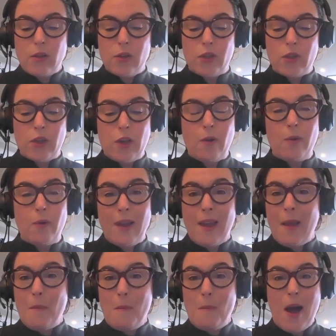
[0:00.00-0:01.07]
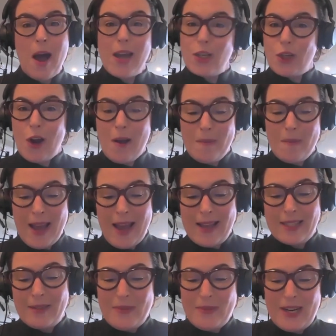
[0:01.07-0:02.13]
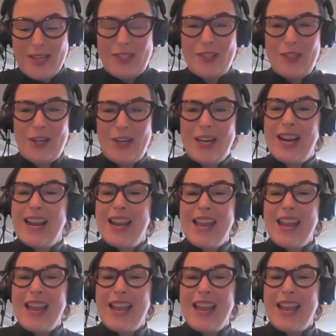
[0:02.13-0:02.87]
So my job as the minister